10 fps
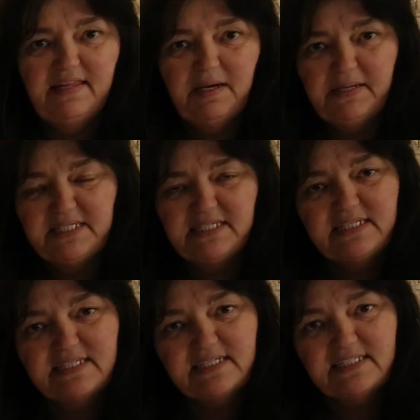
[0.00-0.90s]
that basically
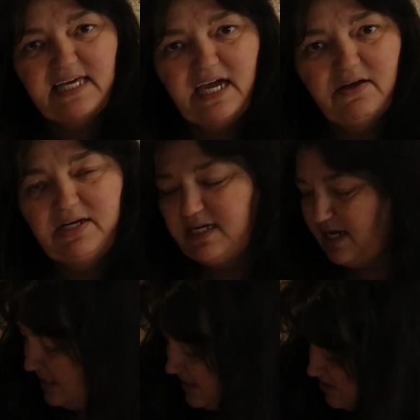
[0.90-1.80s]
sucks the air in
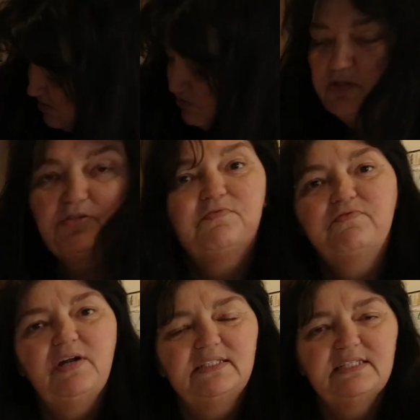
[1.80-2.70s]
and it goes through the
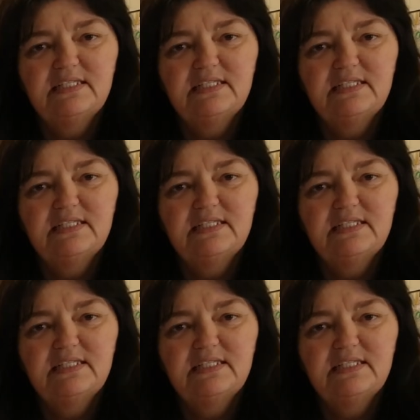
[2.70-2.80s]
front.